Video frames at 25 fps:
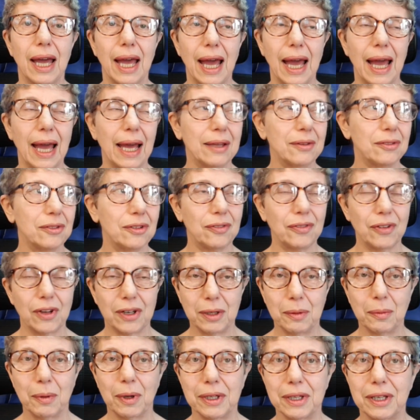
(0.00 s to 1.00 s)
And if
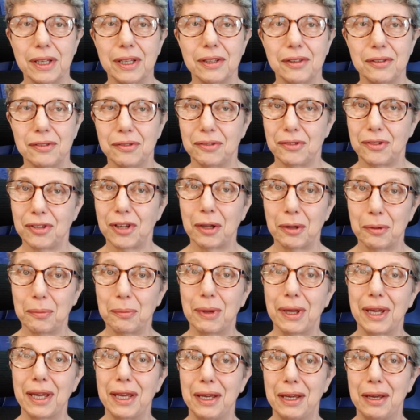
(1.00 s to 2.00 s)
anyone can tell
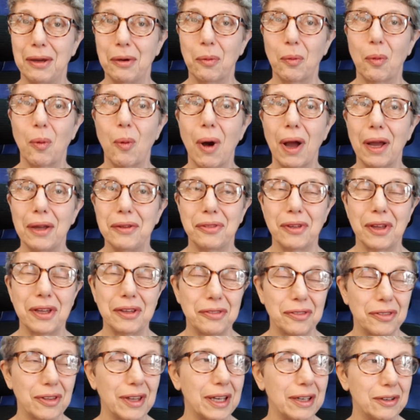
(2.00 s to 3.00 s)
me why
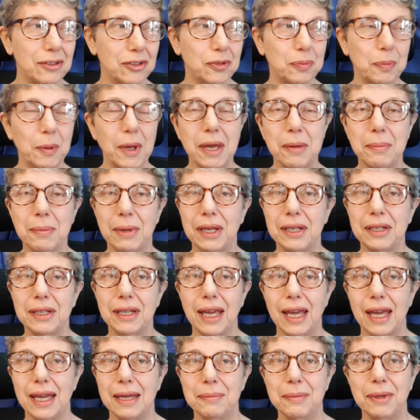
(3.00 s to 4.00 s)
they think
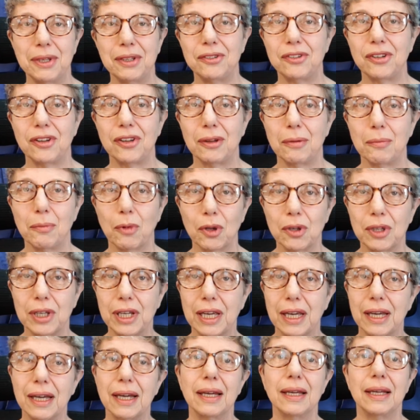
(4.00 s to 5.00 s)
spearmint came into the
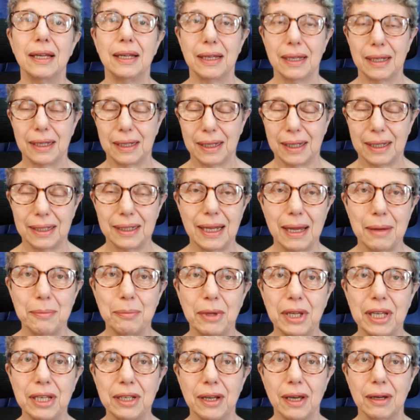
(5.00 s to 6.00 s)
moniker, let
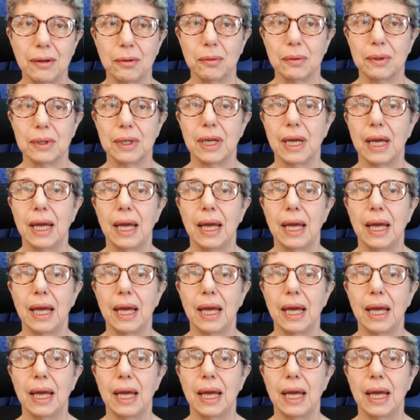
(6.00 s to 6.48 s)
me know.